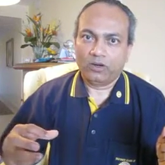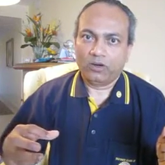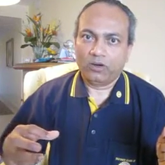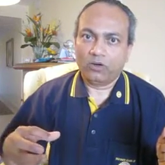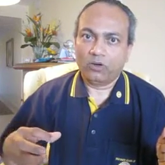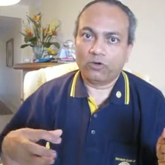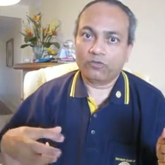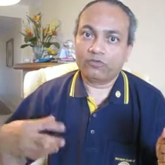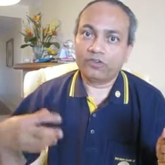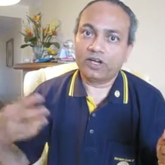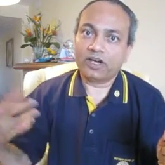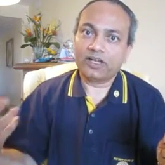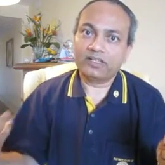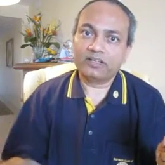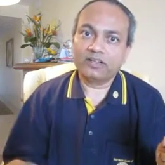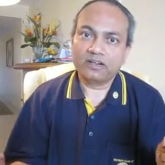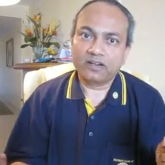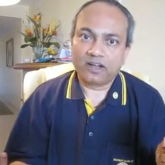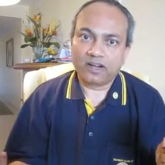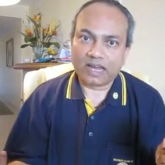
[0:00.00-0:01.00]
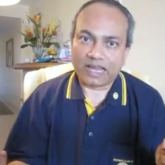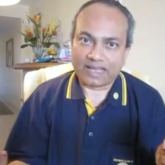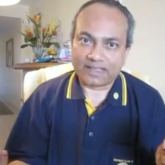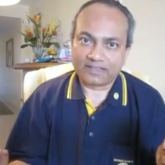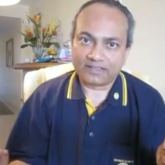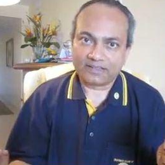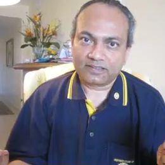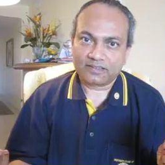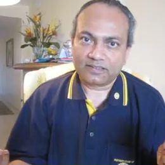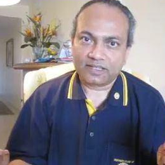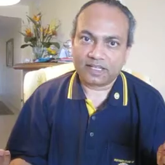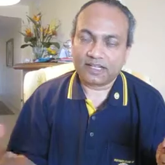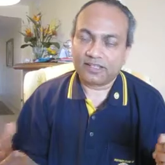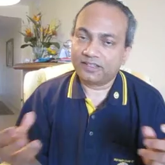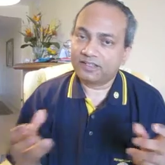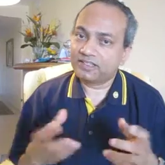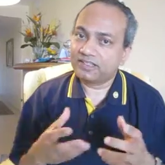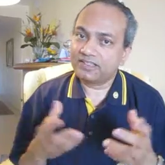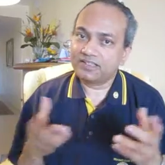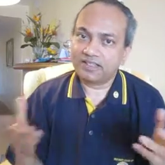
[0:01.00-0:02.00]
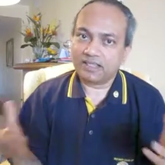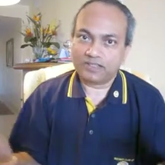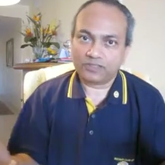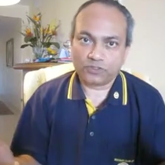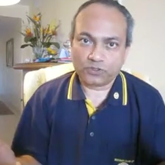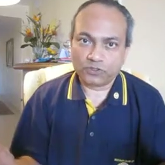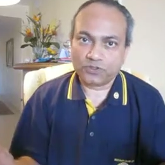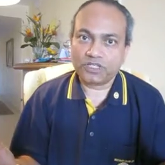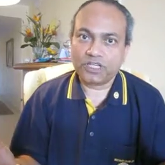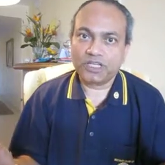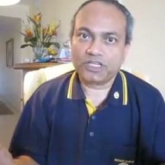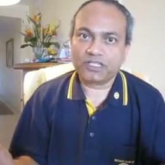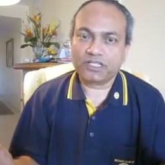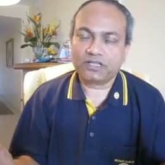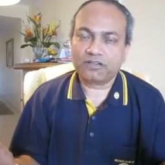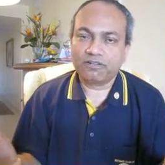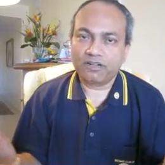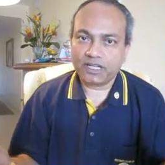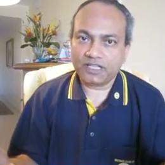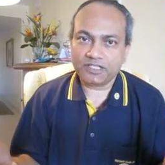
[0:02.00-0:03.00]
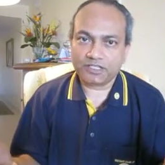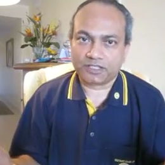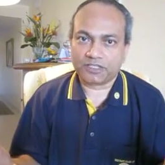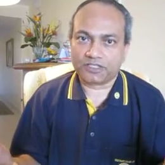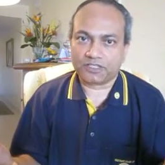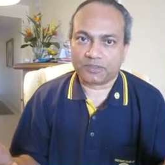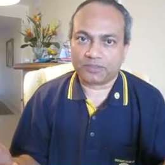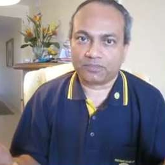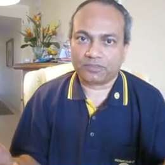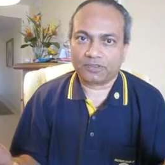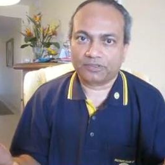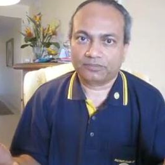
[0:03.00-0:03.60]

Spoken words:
of the other class, and this is the association relationship.